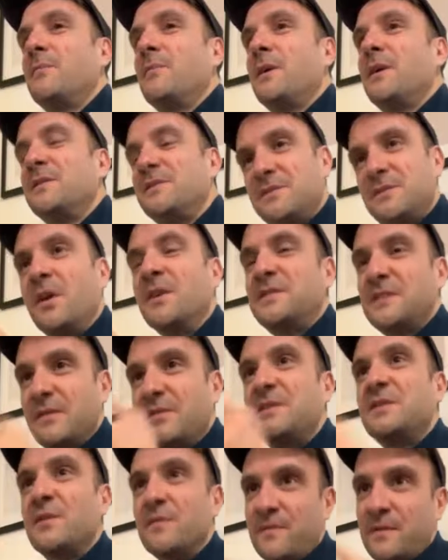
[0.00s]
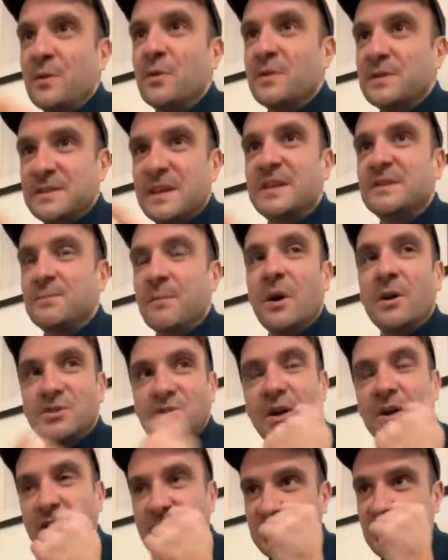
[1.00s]
I definitely don't feel this as
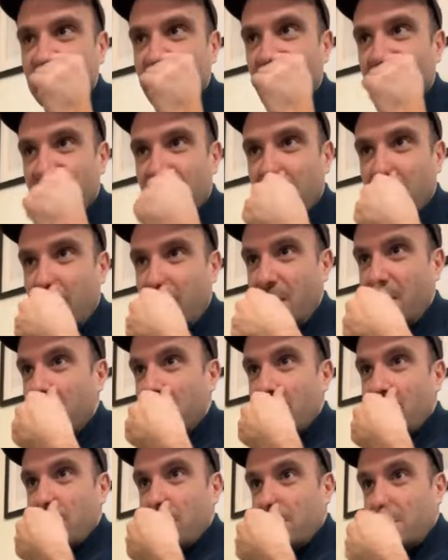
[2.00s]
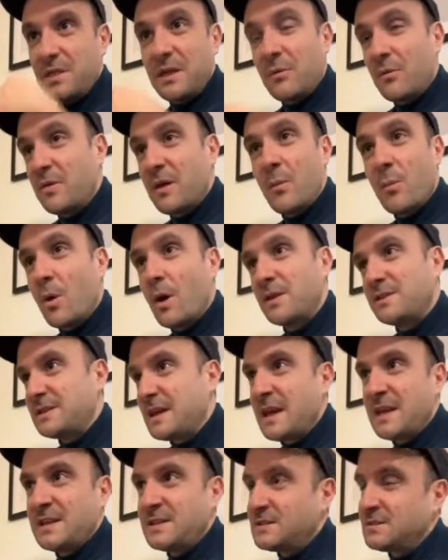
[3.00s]
much, like I said earlier. But there were
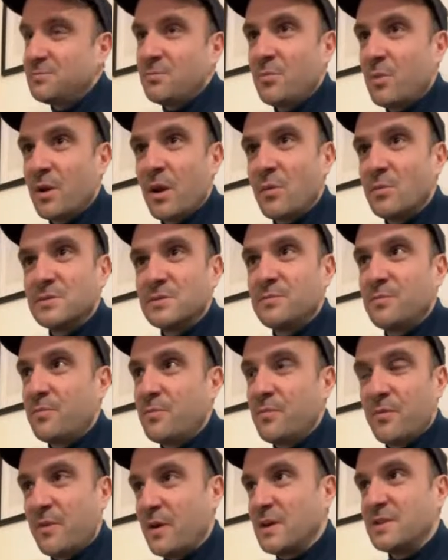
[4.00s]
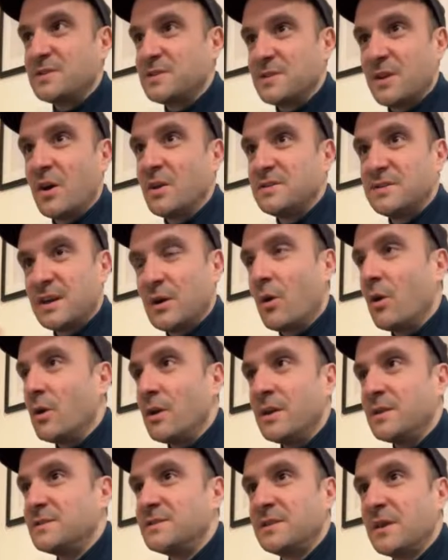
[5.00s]
days when I was first starting
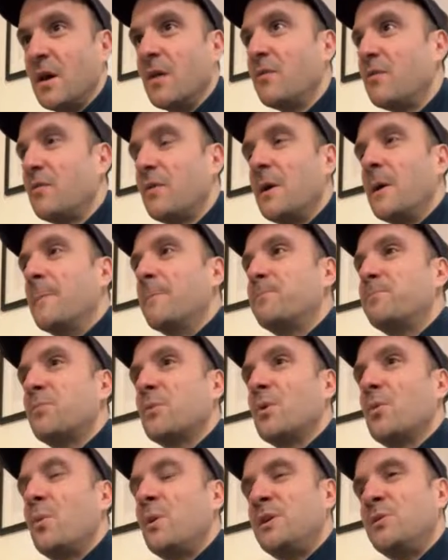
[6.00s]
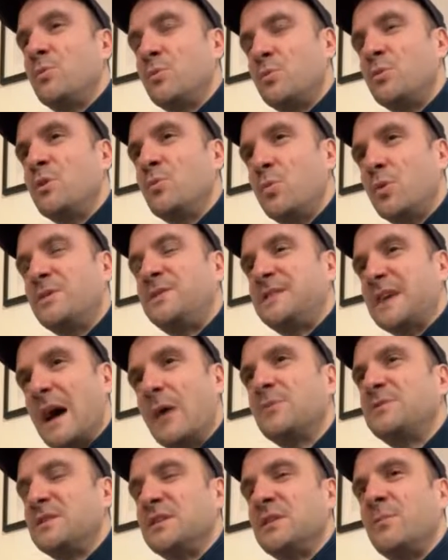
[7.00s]
on and stuff where you would
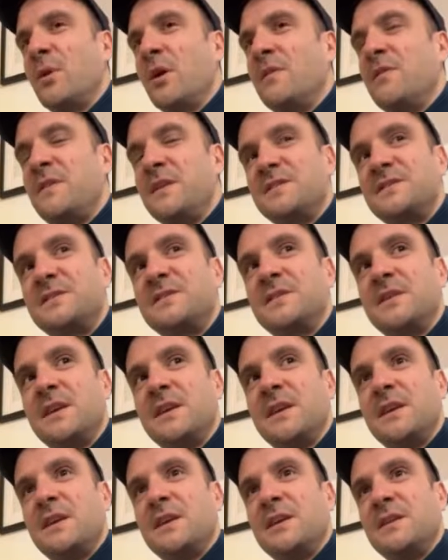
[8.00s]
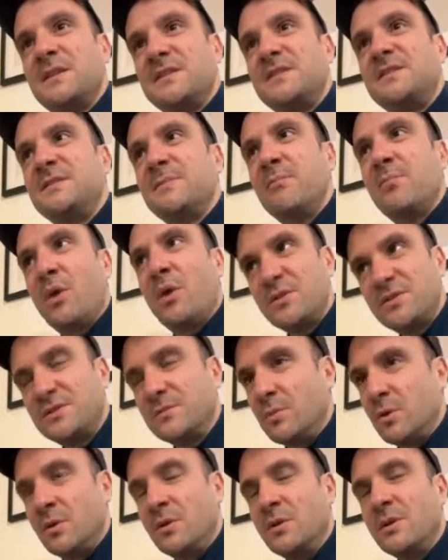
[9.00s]
doubt it. You'd be like, this is
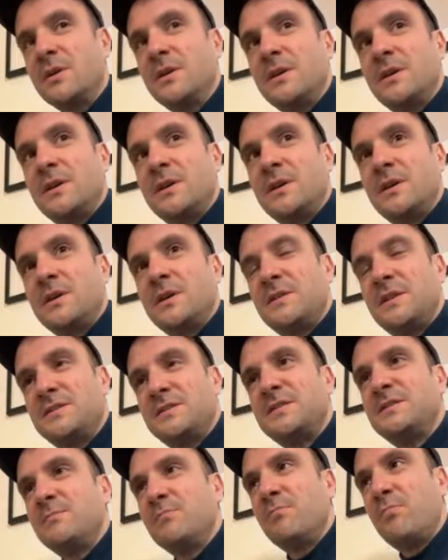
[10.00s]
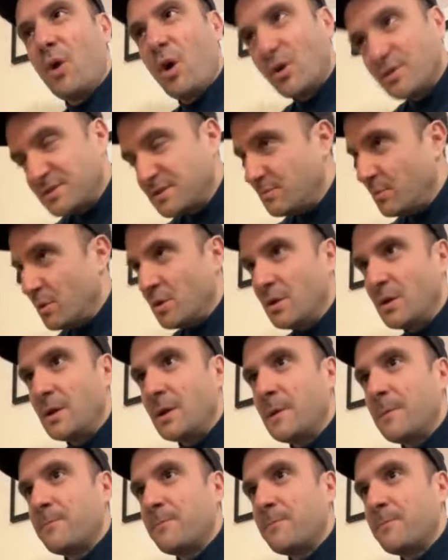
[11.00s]
impossible. This is impossible.